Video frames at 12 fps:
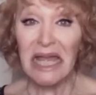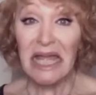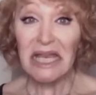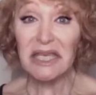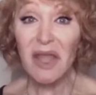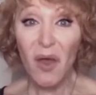
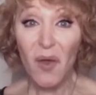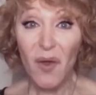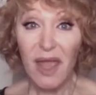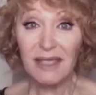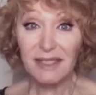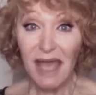no,
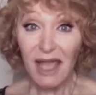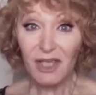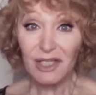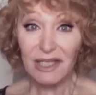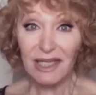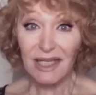it's
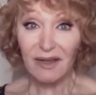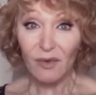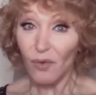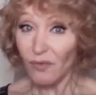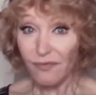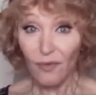actually
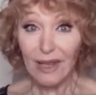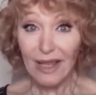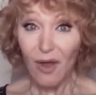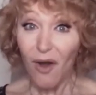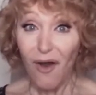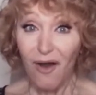all falling
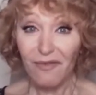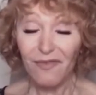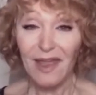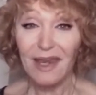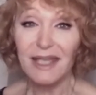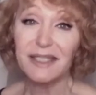off.
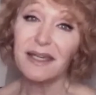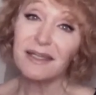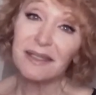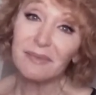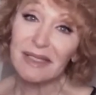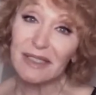And I turned
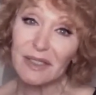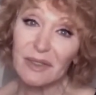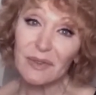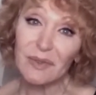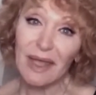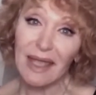him
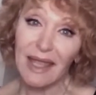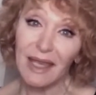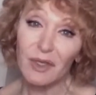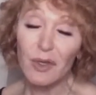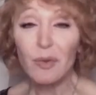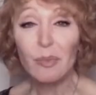into a
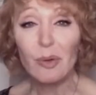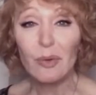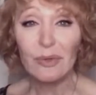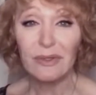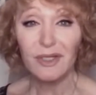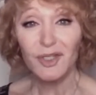
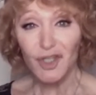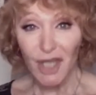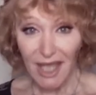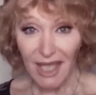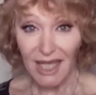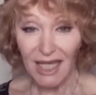newborn
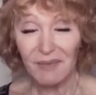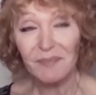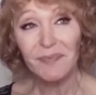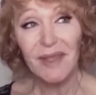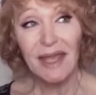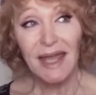chick.
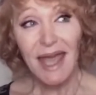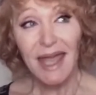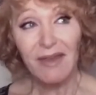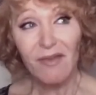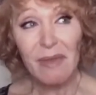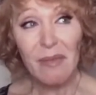And I
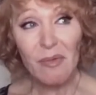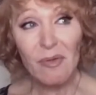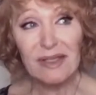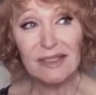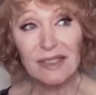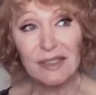remember
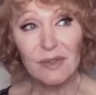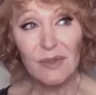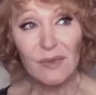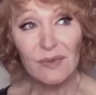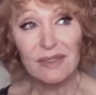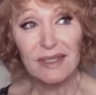at
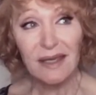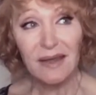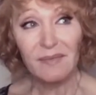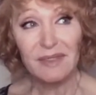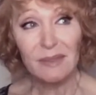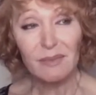Sassoons,
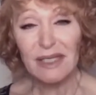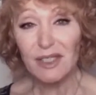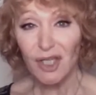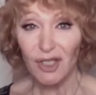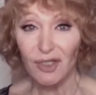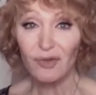somebody
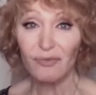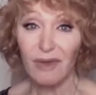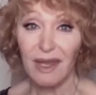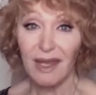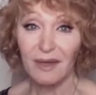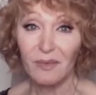turned
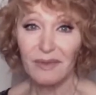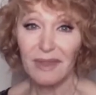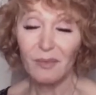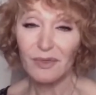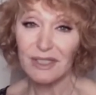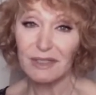green when they
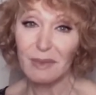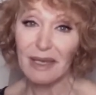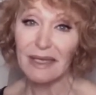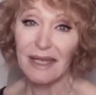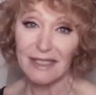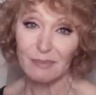wanted to be a
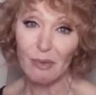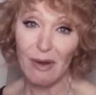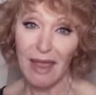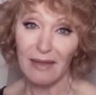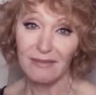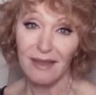nice
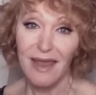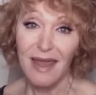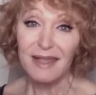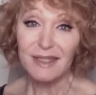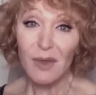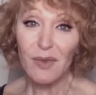brown.
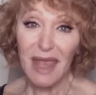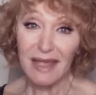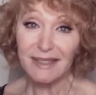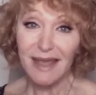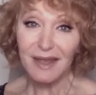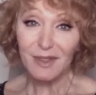So
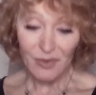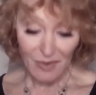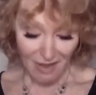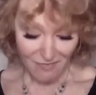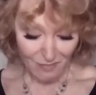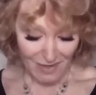yes, I do
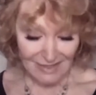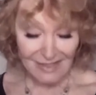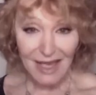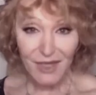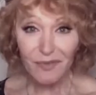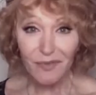have my
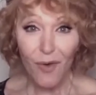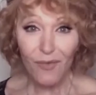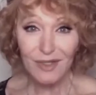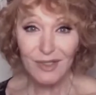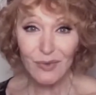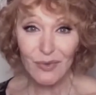stash of horror
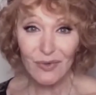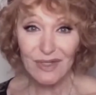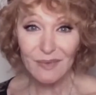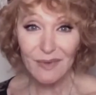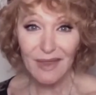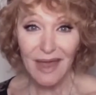stories
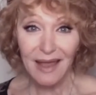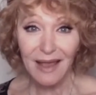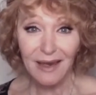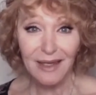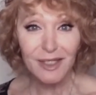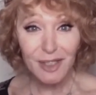with hair
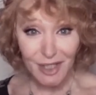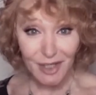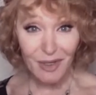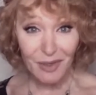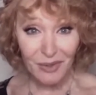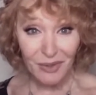color. Do
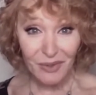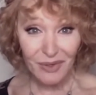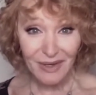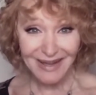you?